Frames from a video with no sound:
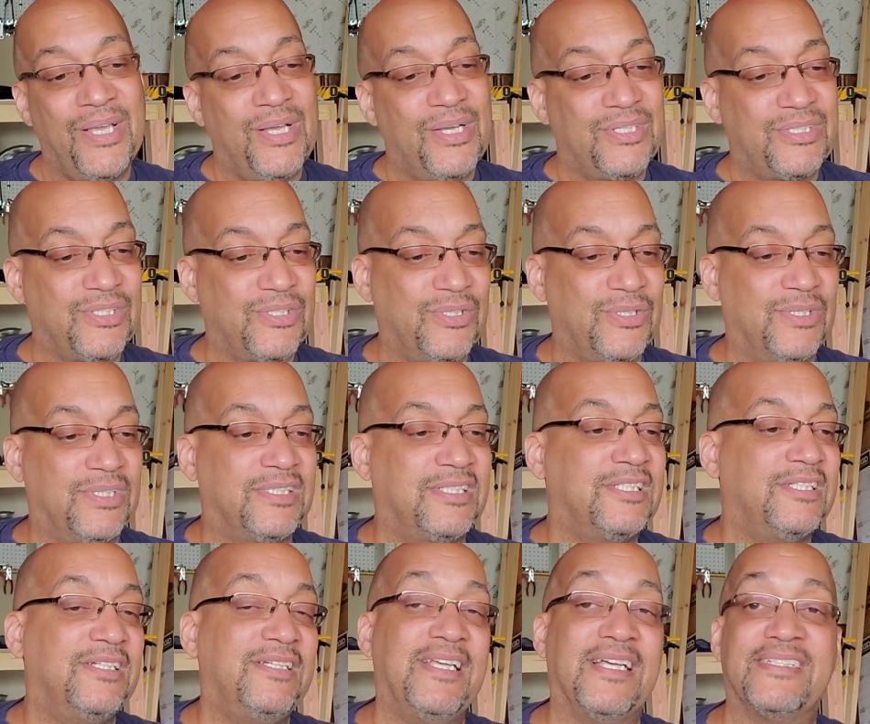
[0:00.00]
So
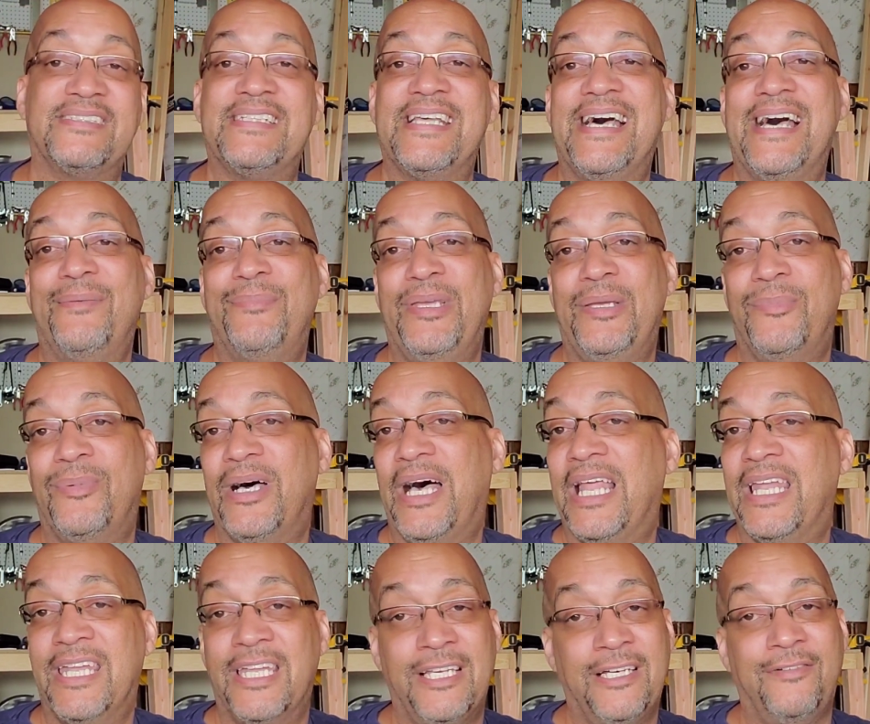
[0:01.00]
until next time, people, I
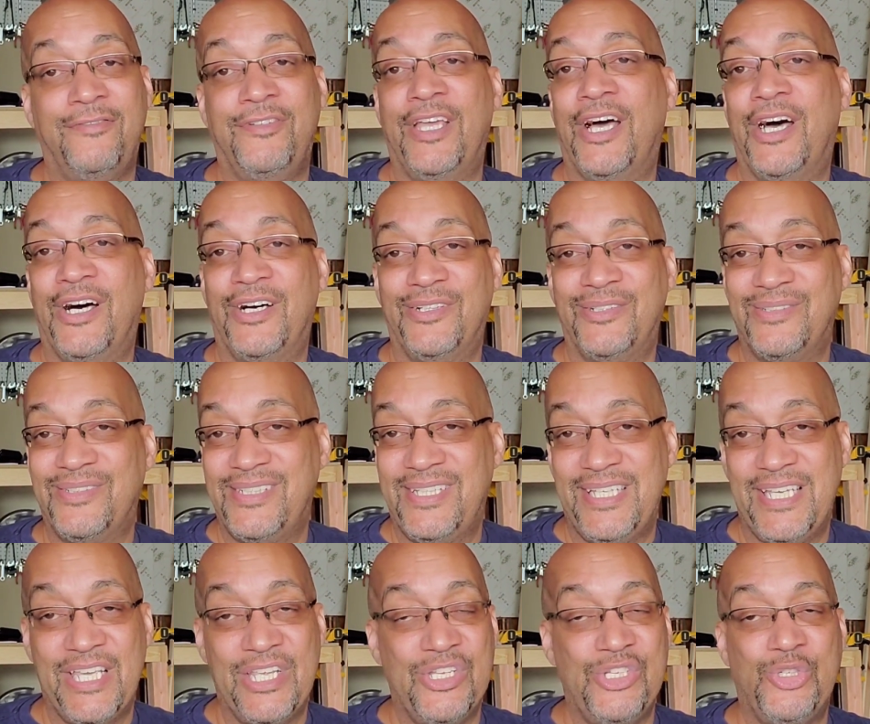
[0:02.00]
love y'all.
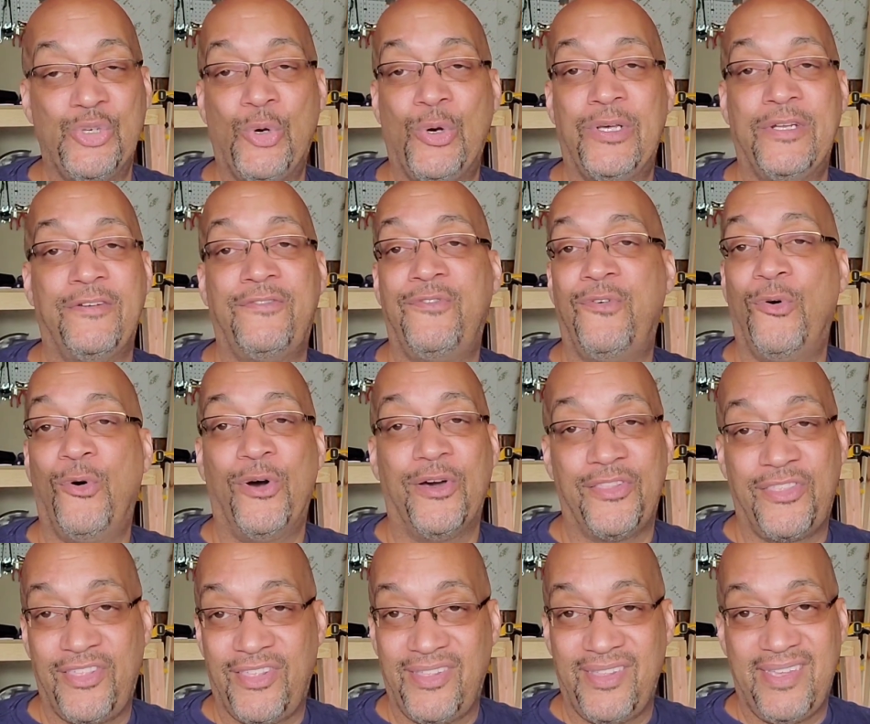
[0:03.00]
Enjoy the 4th.
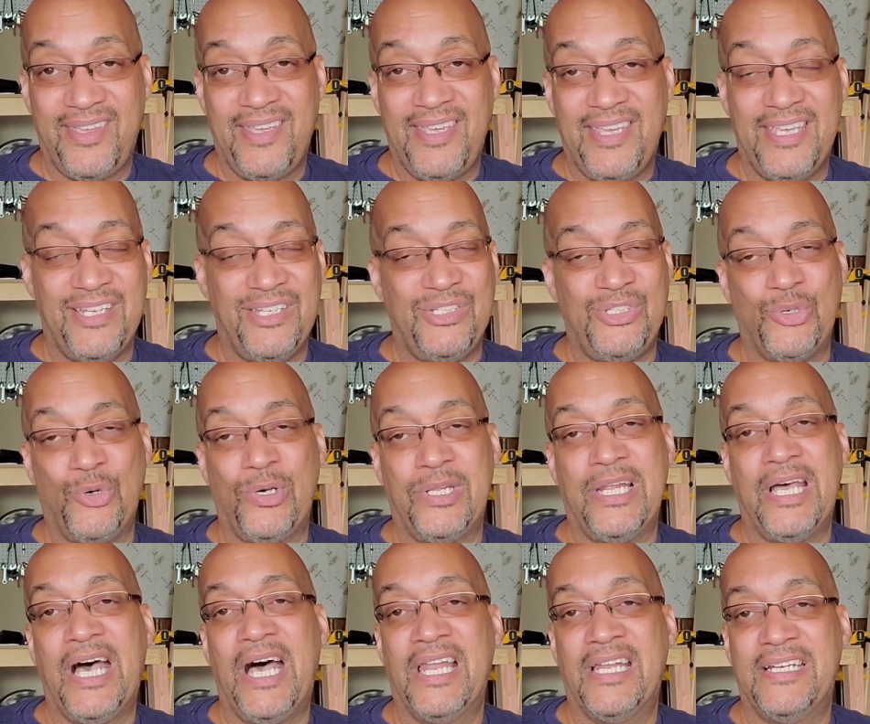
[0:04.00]
Enjoy
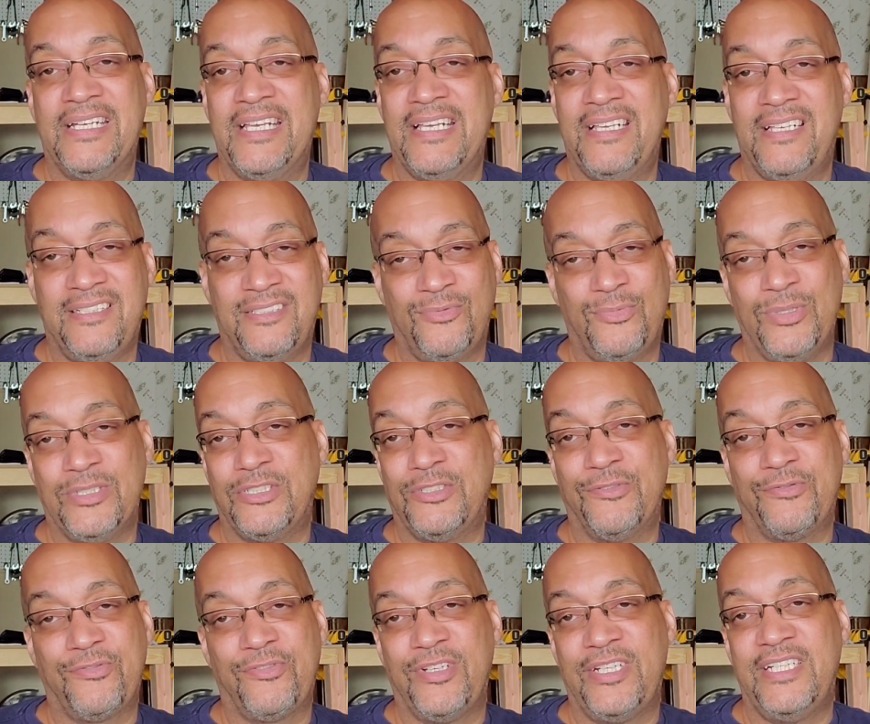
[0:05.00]
the holidays with your
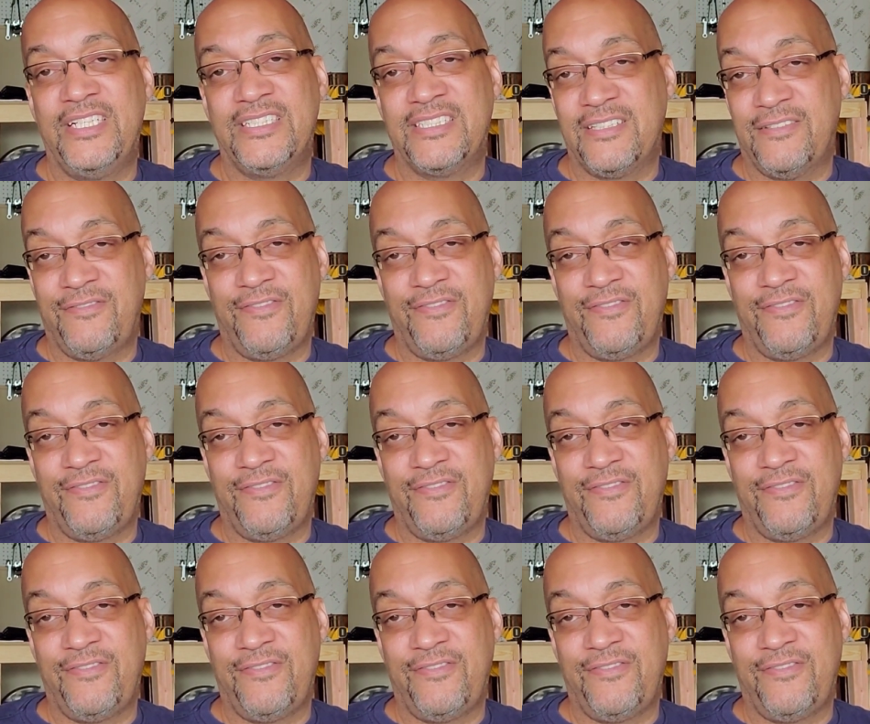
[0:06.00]
friends and